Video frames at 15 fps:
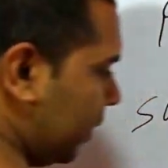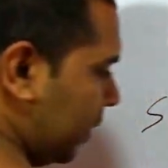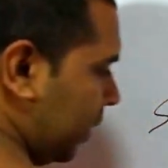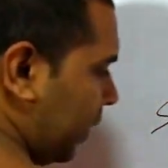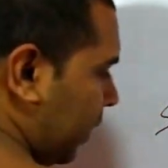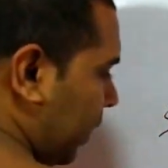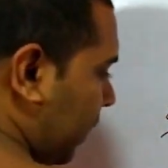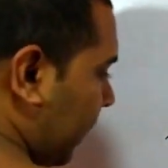this
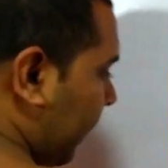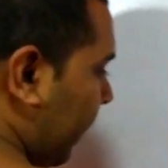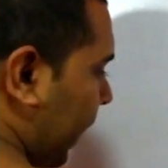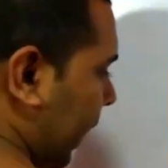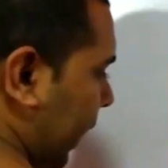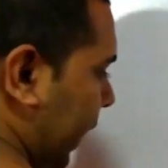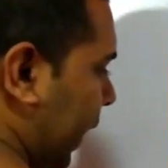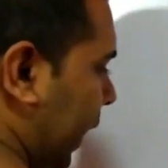
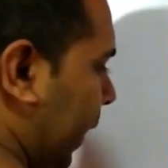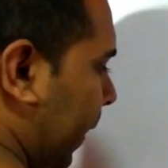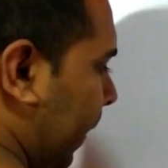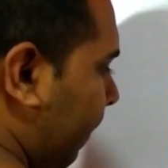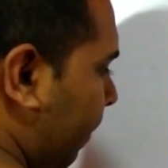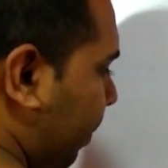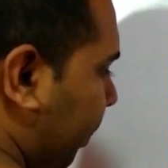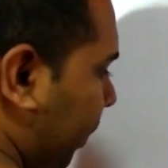in
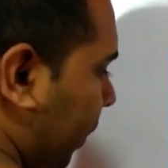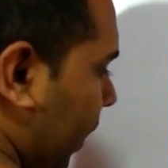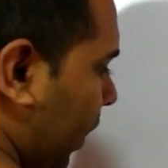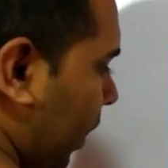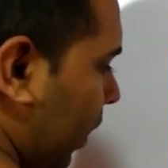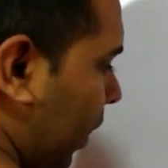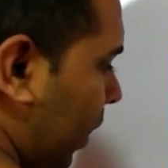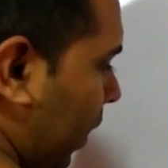here.
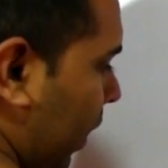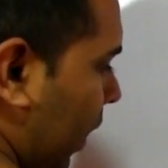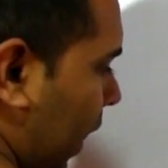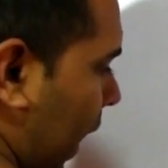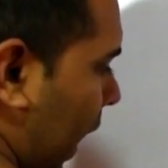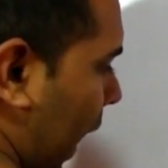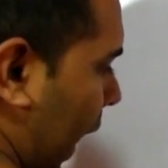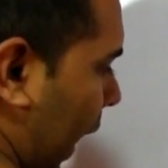
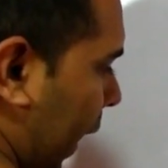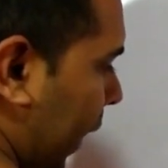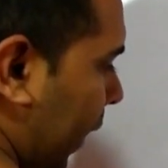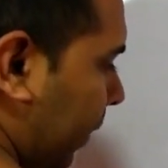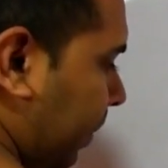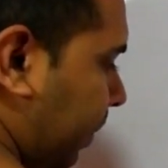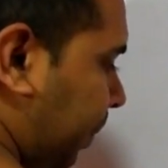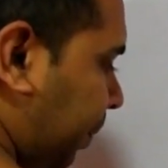I,